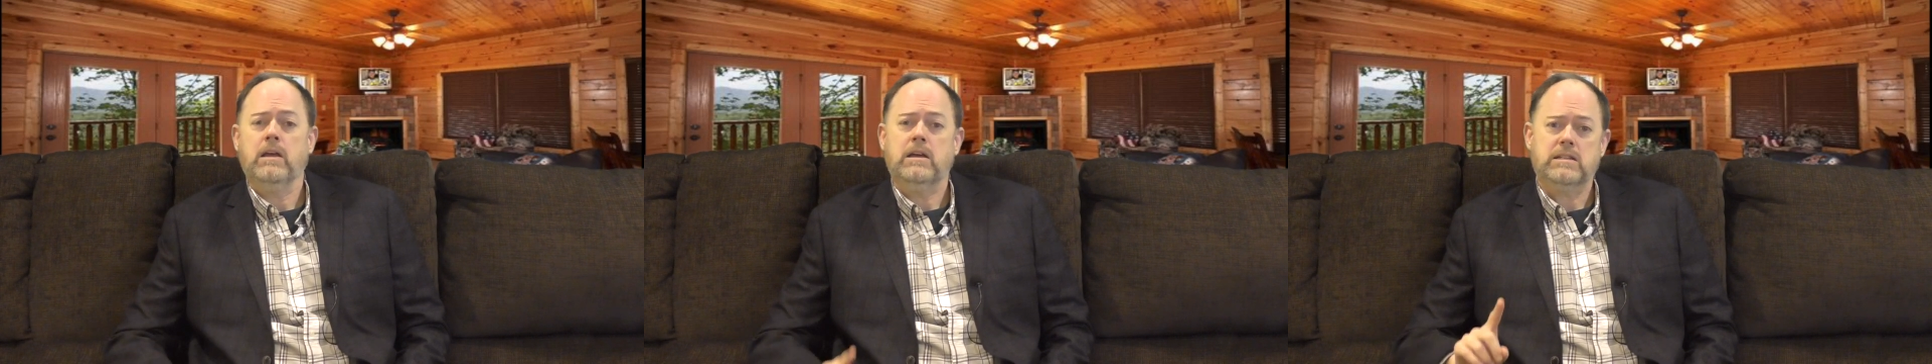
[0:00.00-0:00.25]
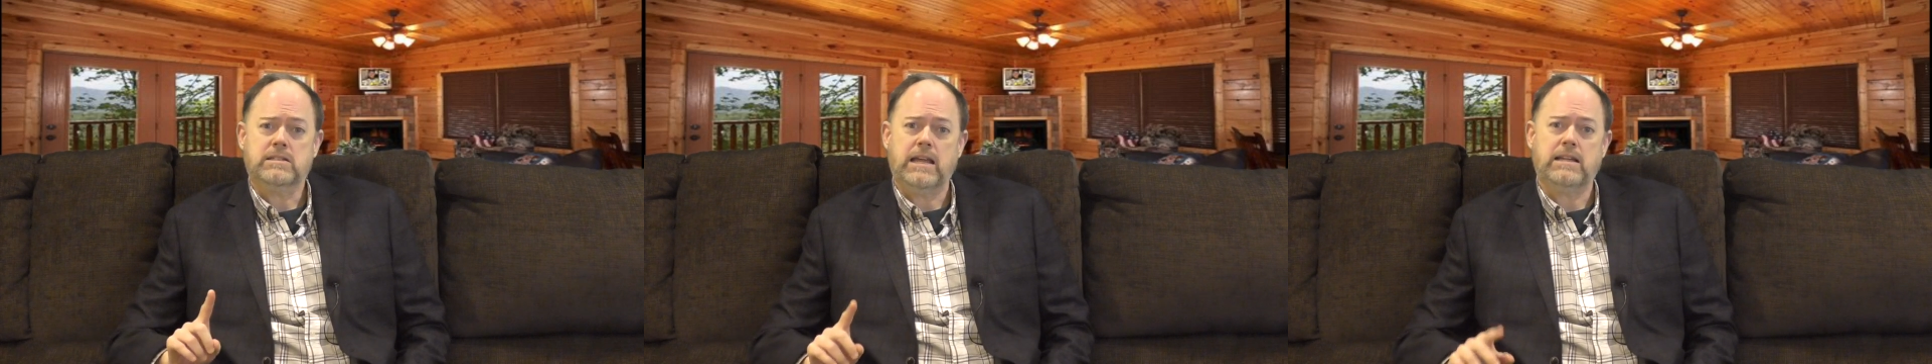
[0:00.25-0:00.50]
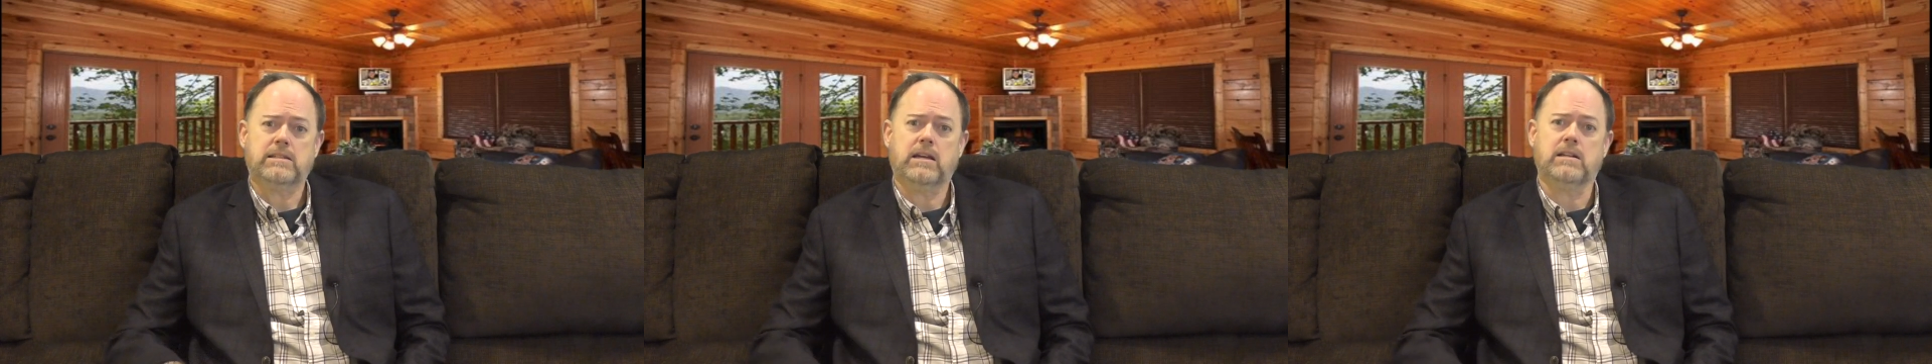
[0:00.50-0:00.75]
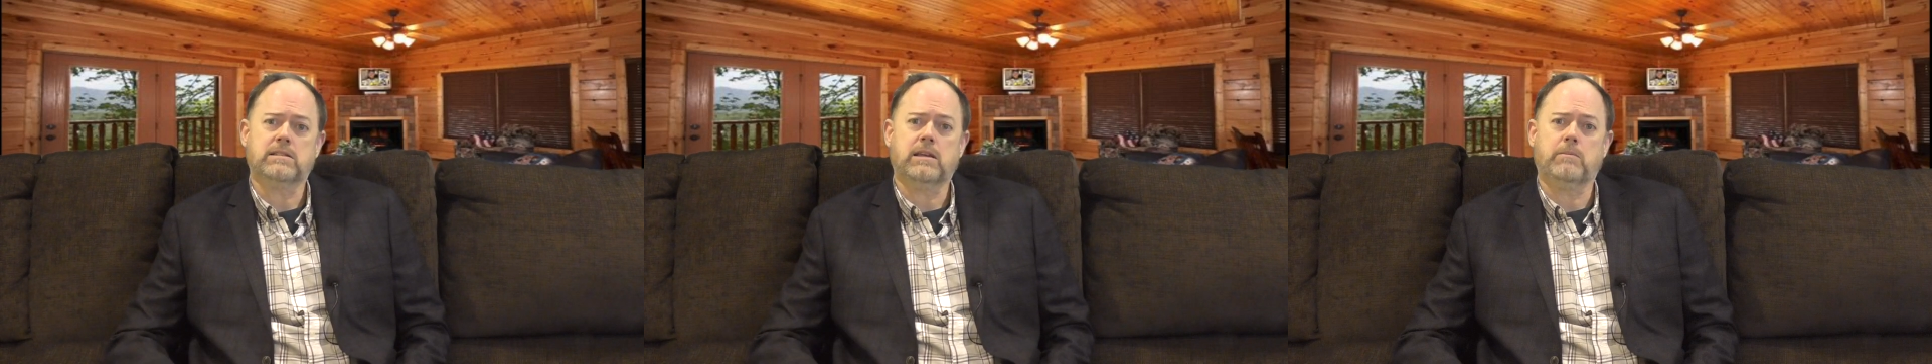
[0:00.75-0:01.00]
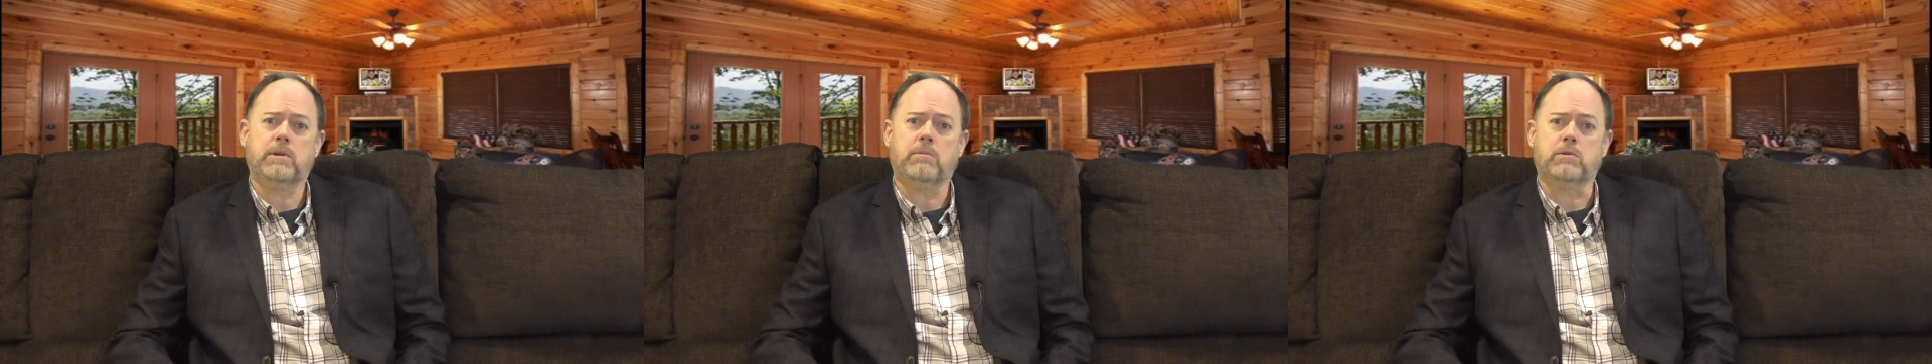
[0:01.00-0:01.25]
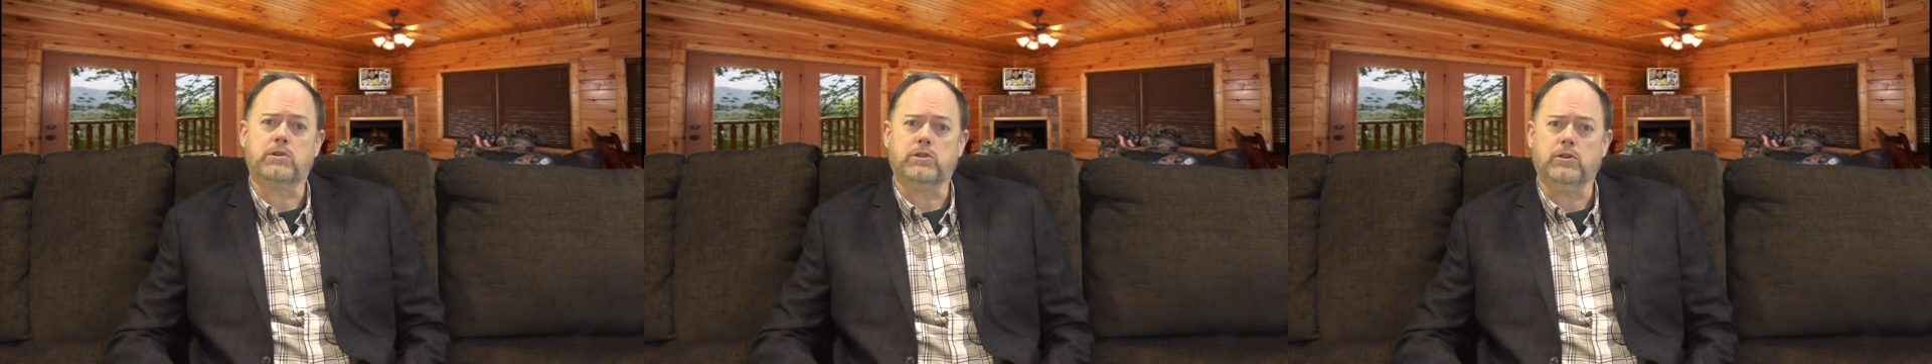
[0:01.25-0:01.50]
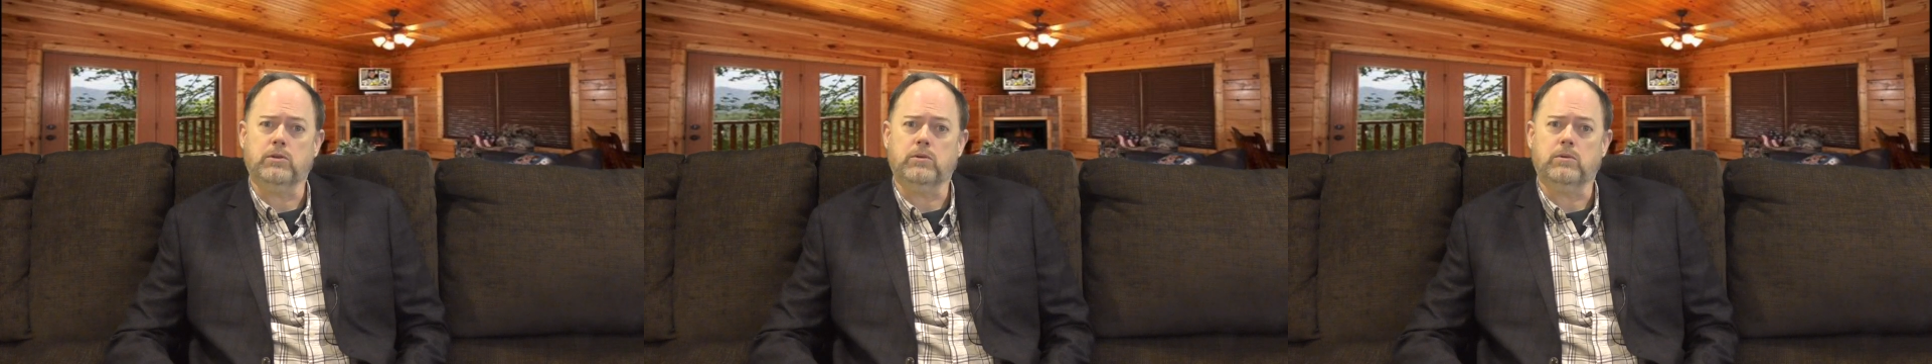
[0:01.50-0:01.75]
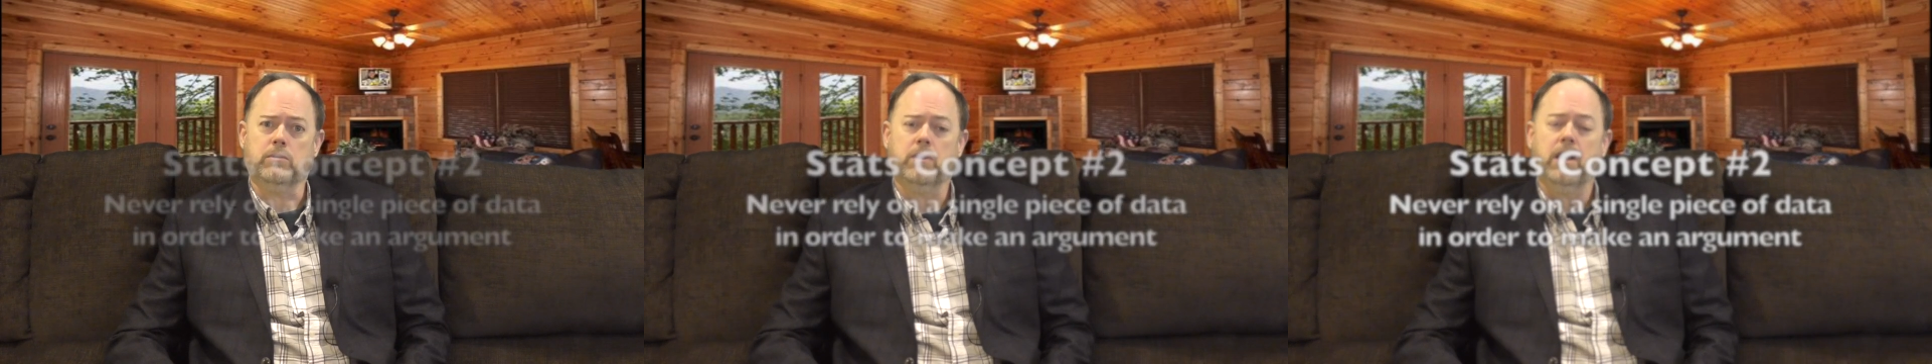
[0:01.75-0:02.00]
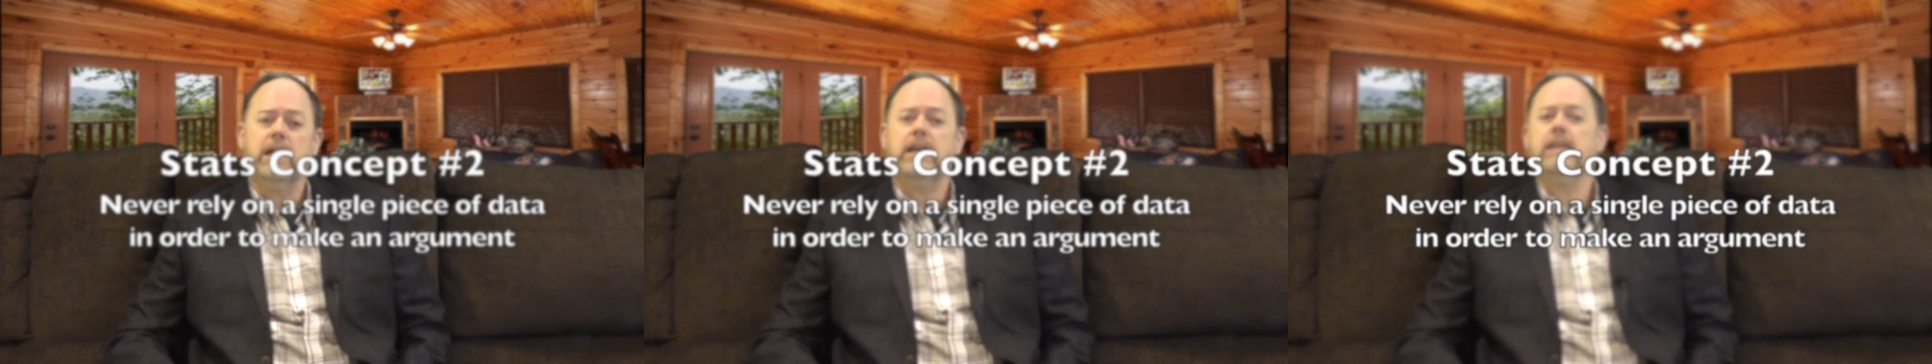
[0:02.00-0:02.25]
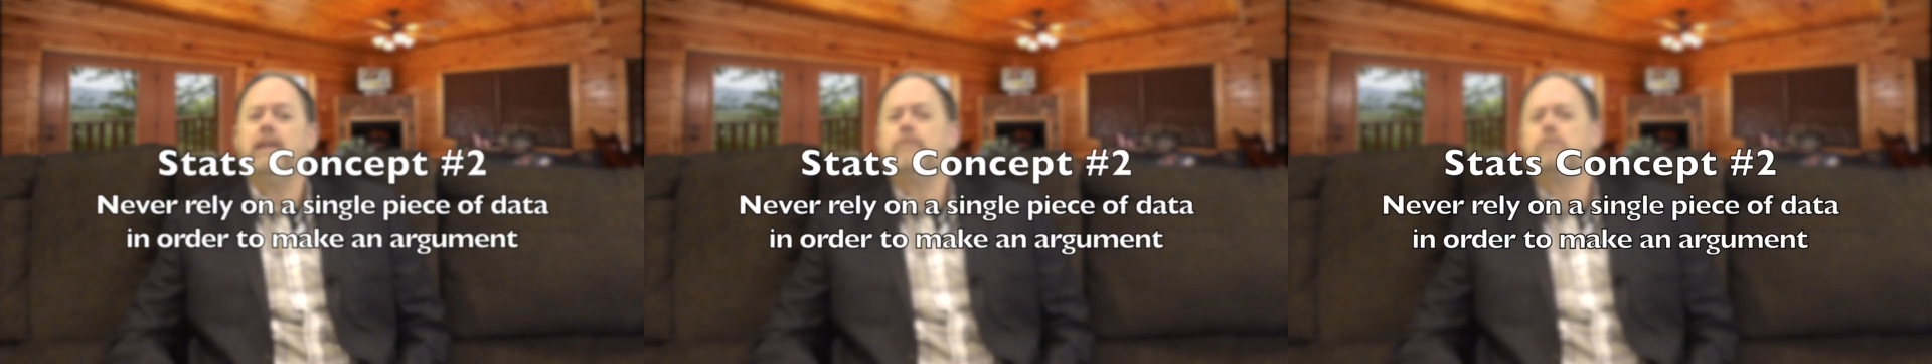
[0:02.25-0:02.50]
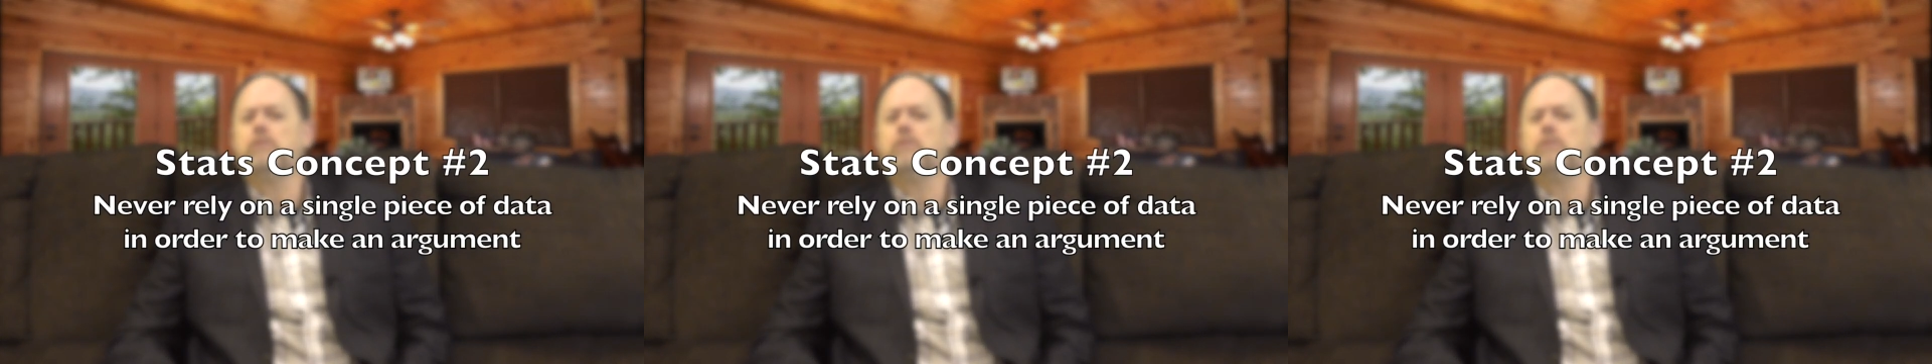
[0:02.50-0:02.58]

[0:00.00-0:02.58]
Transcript: Stats concept number two. Never